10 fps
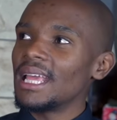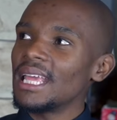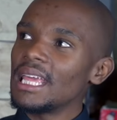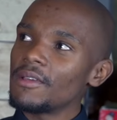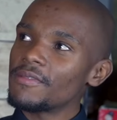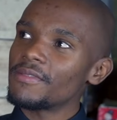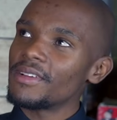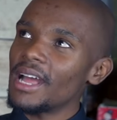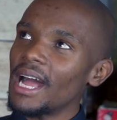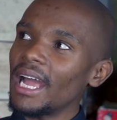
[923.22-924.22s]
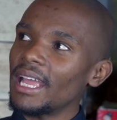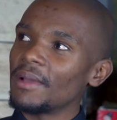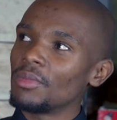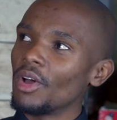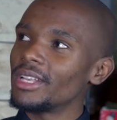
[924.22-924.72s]
If I
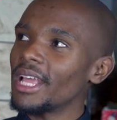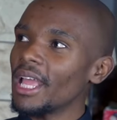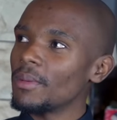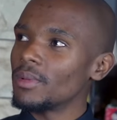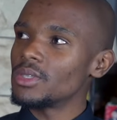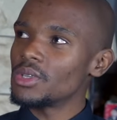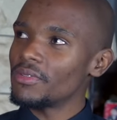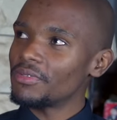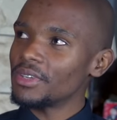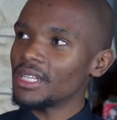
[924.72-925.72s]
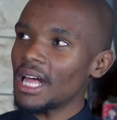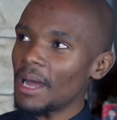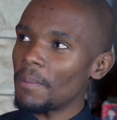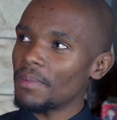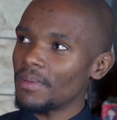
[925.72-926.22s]
am not able to fill
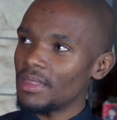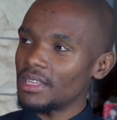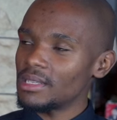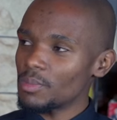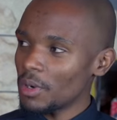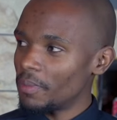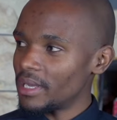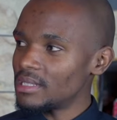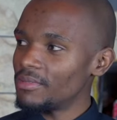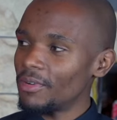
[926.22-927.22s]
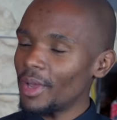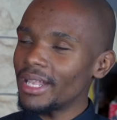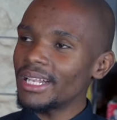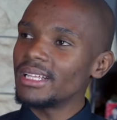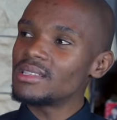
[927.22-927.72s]
up this property for
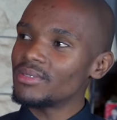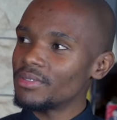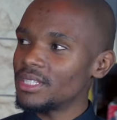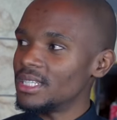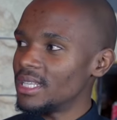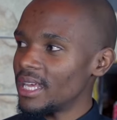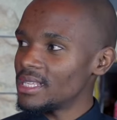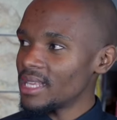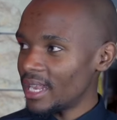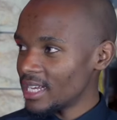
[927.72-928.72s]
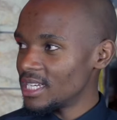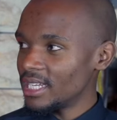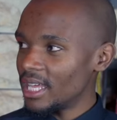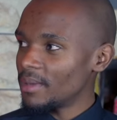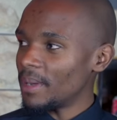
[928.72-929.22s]
at least 15 days and actually
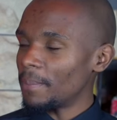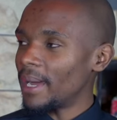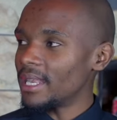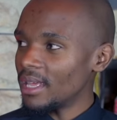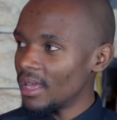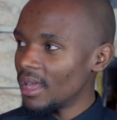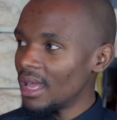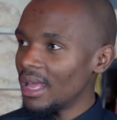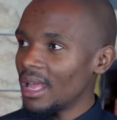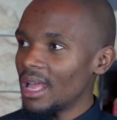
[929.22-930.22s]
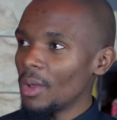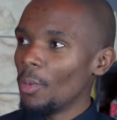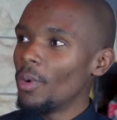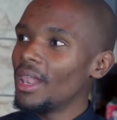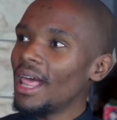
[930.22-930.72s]
get my money,
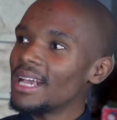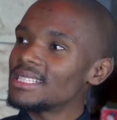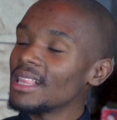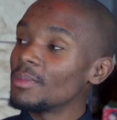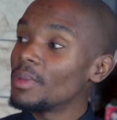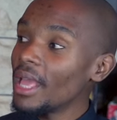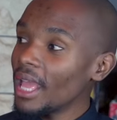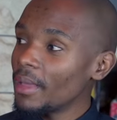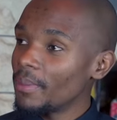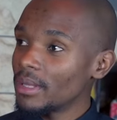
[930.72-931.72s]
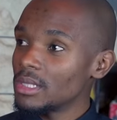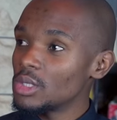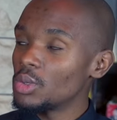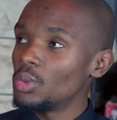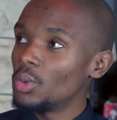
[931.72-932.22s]
will I still be able
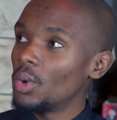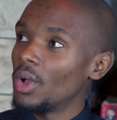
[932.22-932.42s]
to